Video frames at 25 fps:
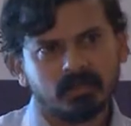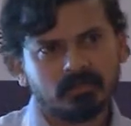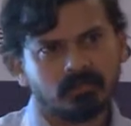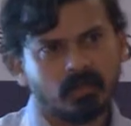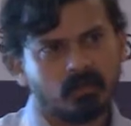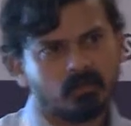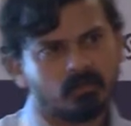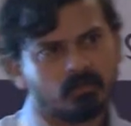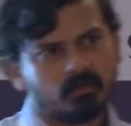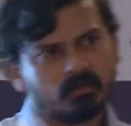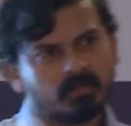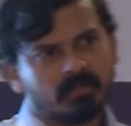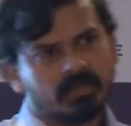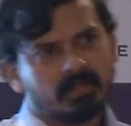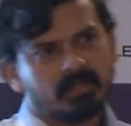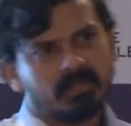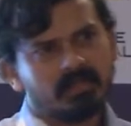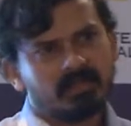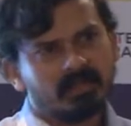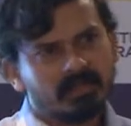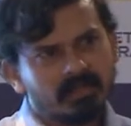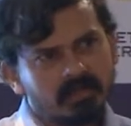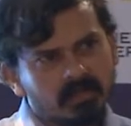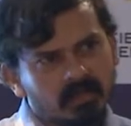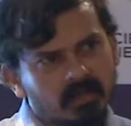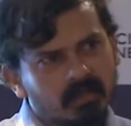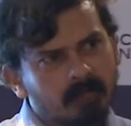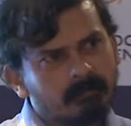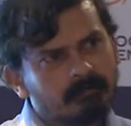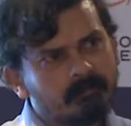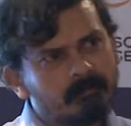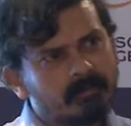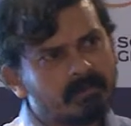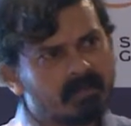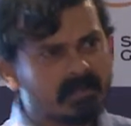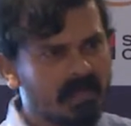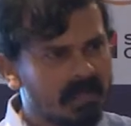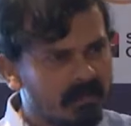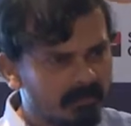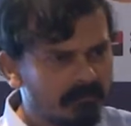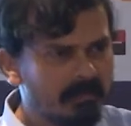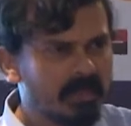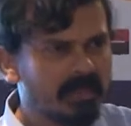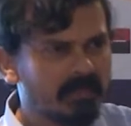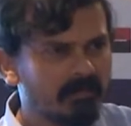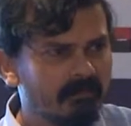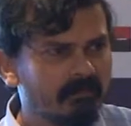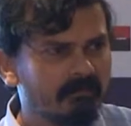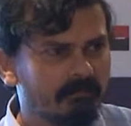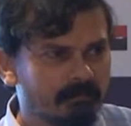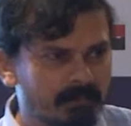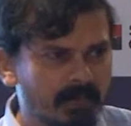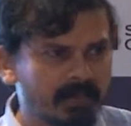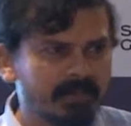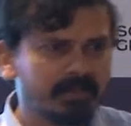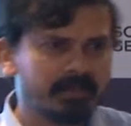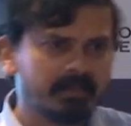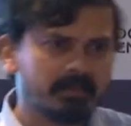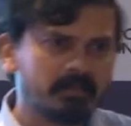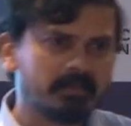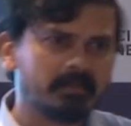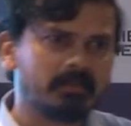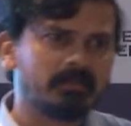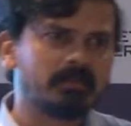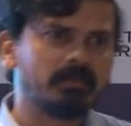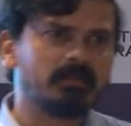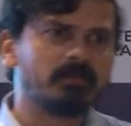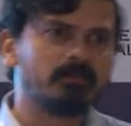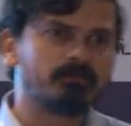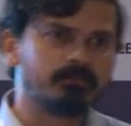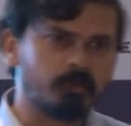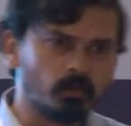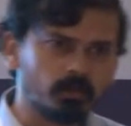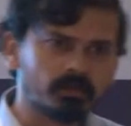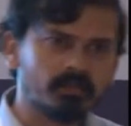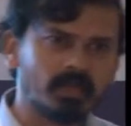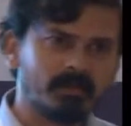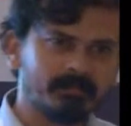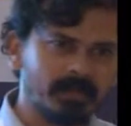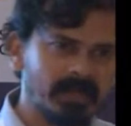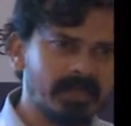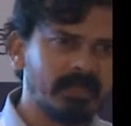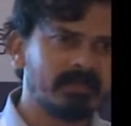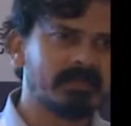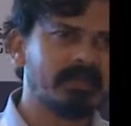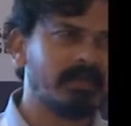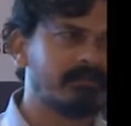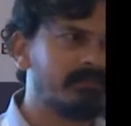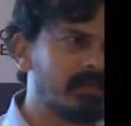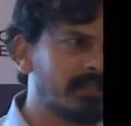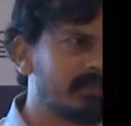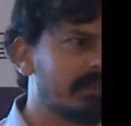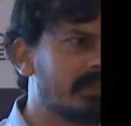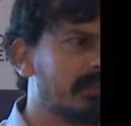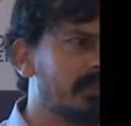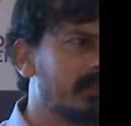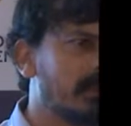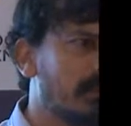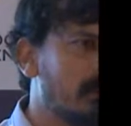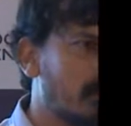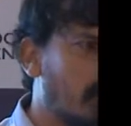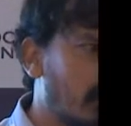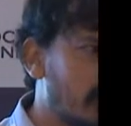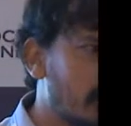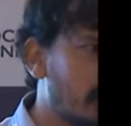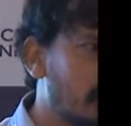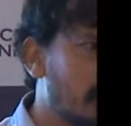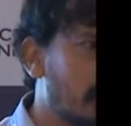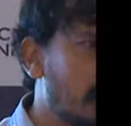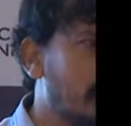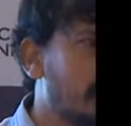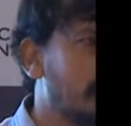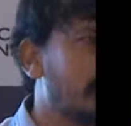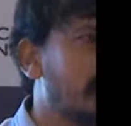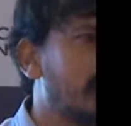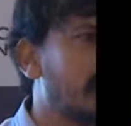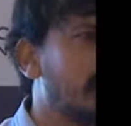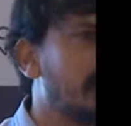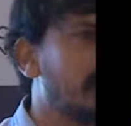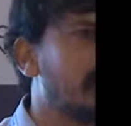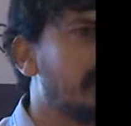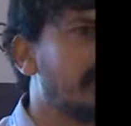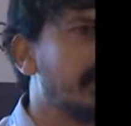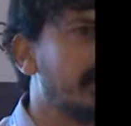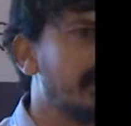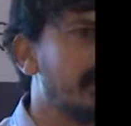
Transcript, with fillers: Now um, they have been pretty forthcoming, and they have discussed a lot about the